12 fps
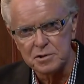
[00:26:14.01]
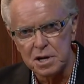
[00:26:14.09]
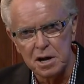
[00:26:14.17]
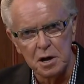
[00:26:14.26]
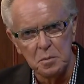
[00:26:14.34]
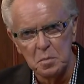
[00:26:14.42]

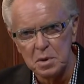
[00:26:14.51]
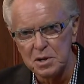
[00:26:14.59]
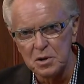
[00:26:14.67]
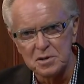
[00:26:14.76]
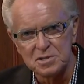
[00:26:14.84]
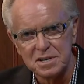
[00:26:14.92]
time
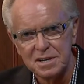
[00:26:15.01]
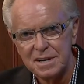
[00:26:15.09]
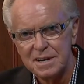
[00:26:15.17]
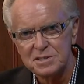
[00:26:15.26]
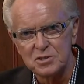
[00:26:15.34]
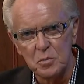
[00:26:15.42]
because
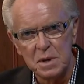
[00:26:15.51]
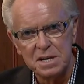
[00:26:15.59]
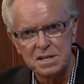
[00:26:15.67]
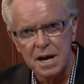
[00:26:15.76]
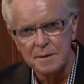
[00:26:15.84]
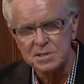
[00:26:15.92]
so many
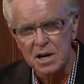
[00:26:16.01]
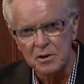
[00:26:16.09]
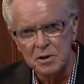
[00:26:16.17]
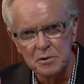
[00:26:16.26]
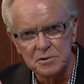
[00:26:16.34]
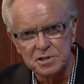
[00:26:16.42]
times I'll
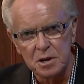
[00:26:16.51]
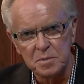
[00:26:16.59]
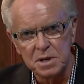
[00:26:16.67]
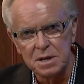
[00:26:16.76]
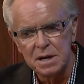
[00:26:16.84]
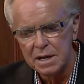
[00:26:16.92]
hear
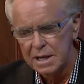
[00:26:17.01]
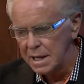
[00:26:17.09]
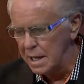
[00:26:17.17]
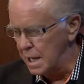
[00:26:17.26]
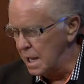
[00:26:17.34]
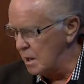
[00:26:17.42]
something
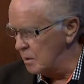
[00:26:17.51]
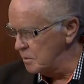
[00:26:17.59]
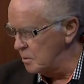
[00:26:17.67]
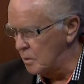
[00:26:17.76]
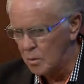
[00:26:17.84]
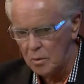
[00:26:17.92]
and I'll
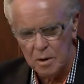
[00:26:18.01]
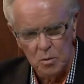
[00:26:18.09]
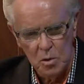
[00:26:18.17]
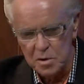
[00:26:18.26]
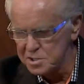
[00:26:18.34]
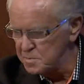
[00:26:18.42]
go,
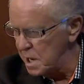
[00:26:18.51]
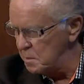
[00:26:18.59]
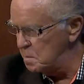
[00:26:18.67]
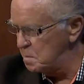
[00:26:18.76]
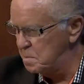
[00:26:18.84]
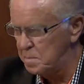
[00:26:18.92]
where is my
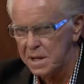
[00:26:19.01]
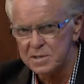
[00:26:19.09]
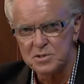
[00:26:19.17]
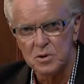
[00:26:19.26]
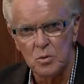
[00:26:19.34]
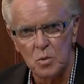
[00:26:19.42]

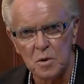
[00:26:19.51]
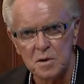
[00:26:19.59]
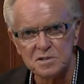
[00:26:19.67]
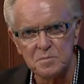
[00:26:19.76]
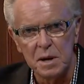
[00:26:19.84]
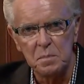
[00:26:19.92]
pencil? Where
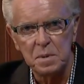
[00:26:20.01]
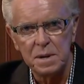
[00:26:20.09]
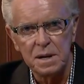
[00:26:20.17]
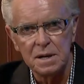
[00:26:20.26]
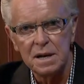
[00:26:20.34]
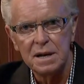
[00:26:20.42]
is my
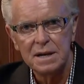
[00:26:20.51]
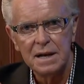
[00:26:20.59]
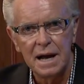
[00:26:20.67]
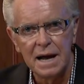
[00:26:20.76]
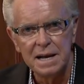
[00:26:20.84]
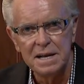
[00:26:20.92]
pen?
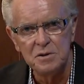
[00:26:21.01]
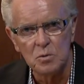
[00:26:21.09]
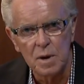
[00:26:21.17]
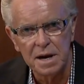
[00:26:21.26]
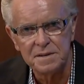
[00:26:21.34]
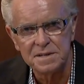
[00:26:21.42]
I need to
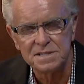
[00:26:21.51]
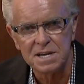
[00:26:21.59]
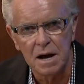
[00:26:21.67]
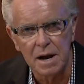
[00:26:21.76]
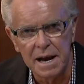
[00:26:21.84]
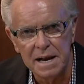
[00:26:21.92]
write this
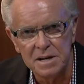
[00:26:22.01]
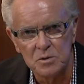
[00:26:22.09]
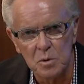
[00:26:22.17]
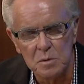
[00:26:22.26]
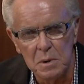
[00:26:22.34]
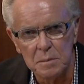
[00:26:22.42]
down. I need to
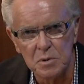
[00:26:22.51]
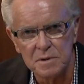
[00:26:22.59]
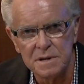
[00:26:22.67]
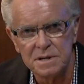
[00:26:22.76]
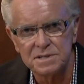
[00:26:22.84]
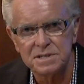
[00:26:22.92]
remember
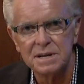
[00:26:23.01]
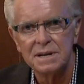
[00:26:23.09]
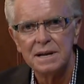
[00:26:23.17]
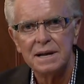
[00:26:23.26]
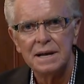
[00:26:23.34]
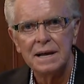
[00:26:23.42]
this.
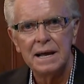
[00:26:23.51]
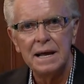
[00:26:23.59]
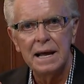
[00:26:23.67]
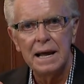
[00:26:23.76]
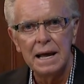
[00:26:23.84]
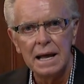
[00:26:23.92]

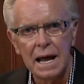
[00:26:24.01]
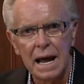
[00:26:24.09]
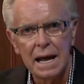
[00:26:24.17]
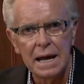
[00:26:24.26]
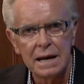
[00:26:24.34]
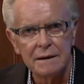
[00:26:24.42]
And I
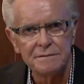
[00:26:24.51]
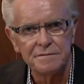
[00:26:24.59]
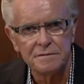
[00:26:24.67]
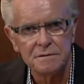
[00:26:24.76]
have